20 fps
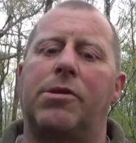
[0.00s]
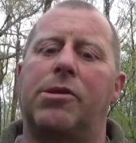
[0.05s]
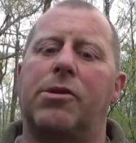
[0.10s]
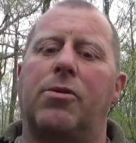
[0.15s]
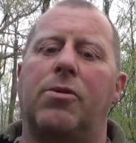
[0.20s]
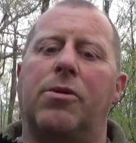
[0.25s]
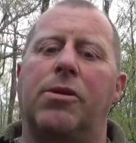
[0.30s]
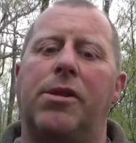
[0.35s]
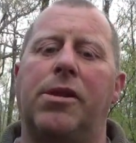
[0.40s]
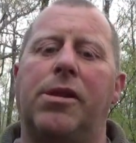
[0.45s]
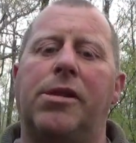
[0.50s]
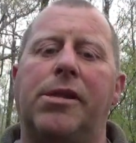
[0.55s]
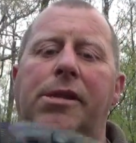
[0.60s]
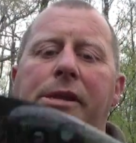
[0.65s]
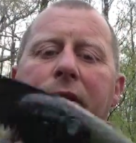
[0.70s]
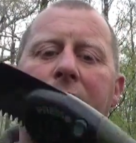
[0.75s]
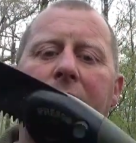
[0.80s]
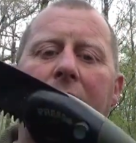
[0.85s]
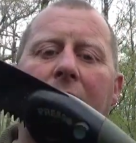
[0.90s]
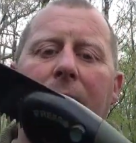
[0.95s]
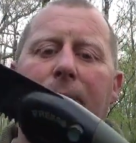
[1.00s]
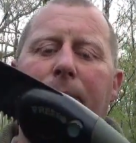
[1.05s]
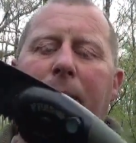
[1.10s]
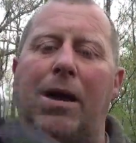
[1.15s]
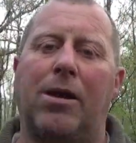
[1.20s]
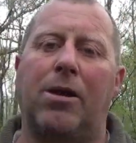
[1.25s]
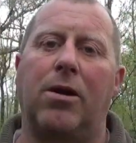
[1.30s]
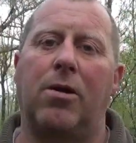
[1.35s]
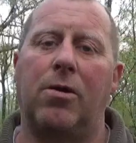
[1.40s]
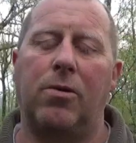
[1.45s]
So this is a
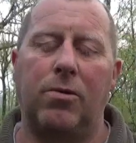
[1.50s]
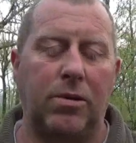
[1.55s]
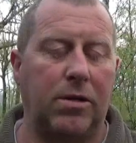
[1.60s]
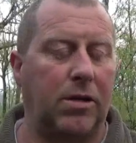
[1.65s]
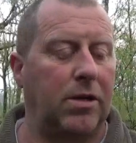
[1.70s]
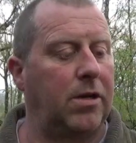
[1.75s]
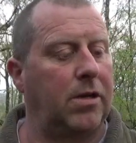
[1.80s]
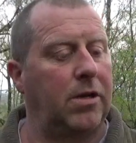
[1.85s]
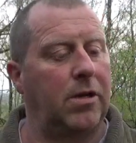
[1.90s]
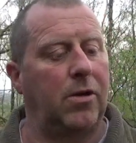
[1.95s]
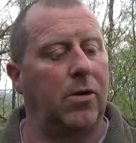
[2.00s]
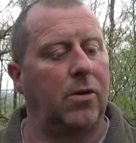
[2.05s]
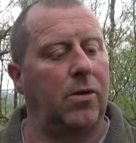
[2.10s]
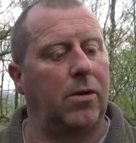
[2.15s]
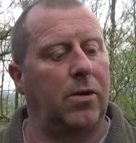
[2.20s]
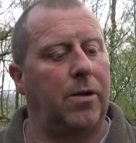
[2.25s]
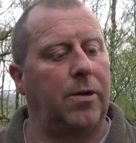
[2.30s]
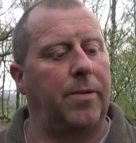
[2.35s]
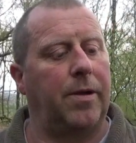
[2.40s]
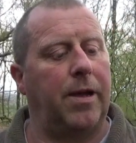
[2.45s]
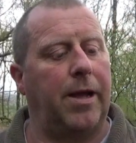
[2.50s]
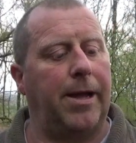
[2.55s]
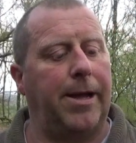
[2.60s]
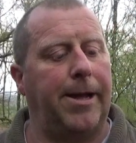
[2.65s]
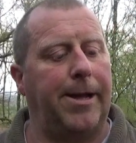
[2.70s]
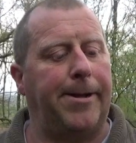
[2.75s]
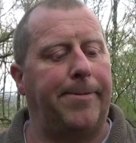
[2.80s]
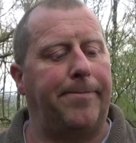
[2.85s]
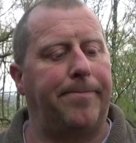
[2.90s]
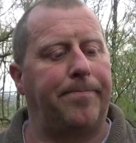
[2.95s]
Bahco
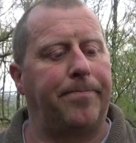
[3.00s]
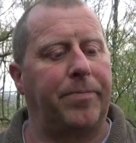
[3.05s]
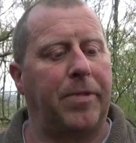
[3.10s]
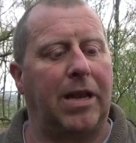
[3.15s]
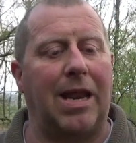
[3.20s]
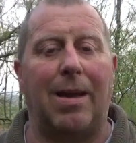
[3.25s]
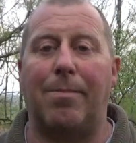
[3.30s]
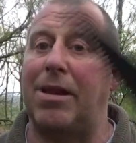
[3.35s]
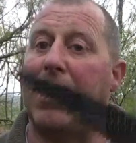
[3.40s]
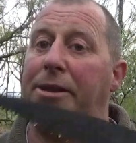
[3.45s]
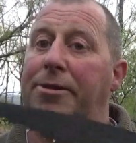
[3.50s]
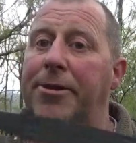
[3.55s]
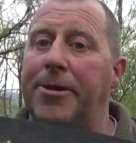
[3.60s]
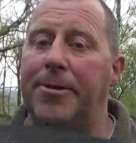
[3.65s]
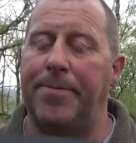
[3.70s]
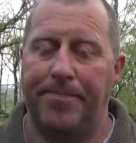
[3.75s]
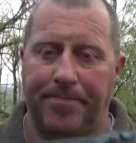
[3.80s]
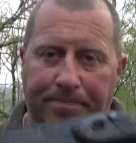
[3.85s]
um, Laplander.